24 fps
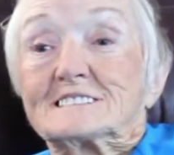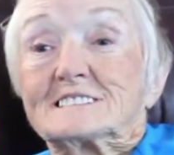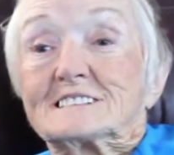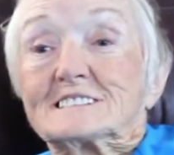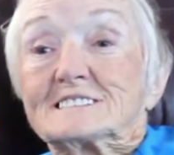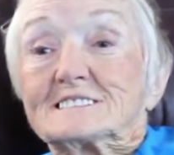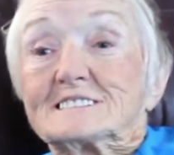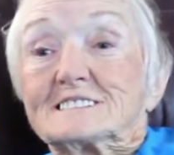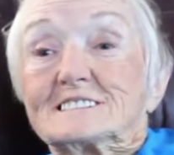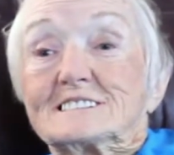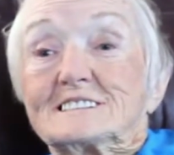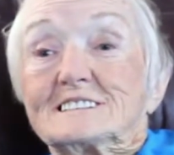
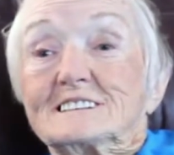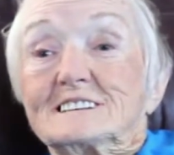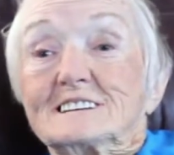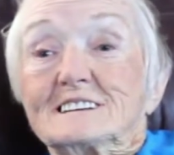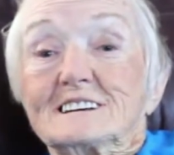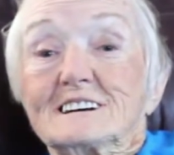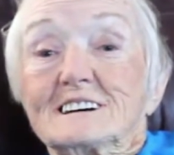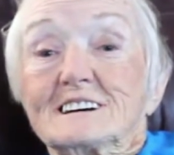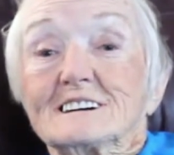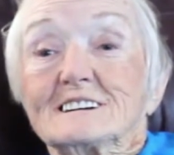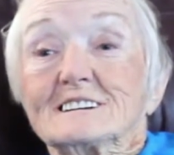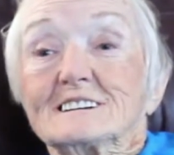just
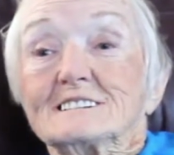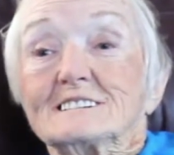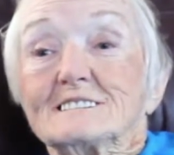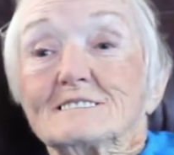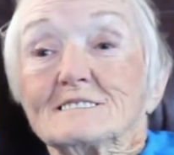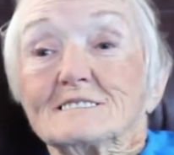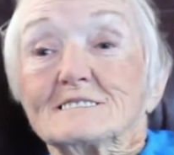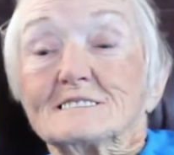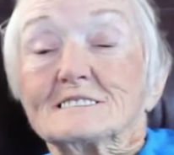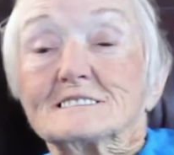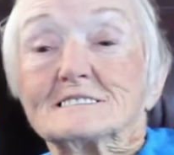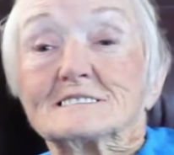
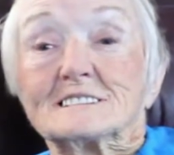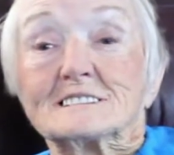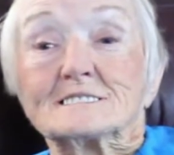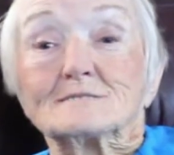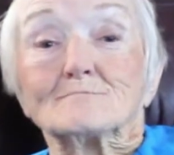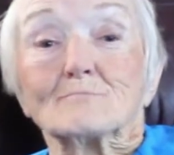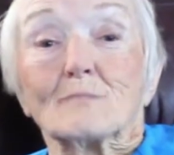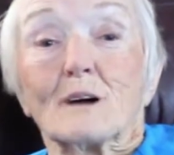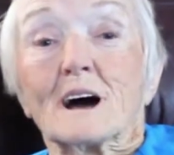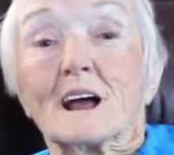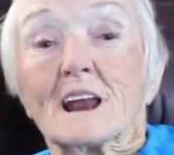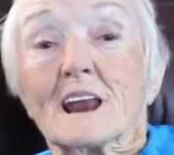
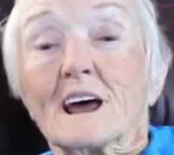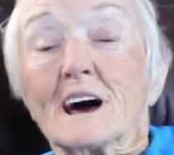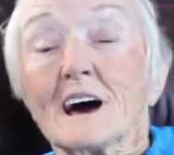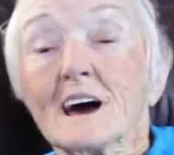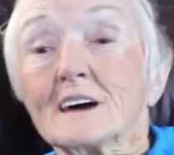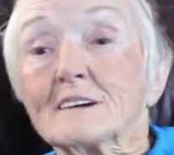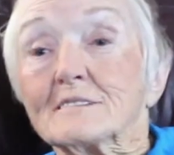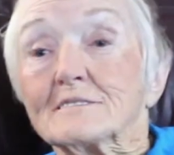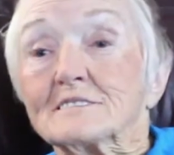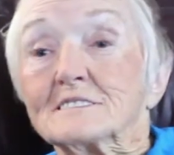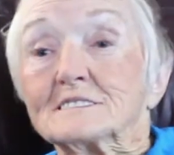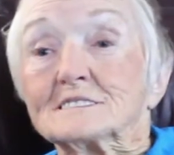my
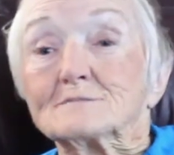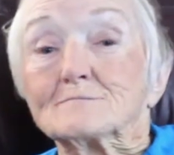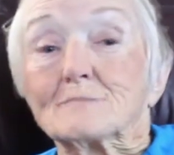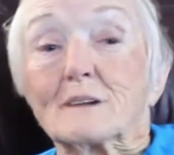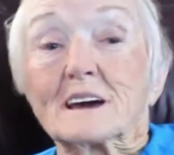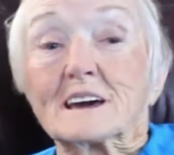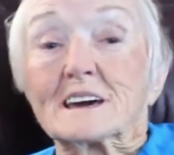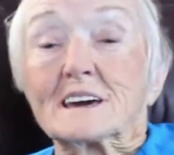life is my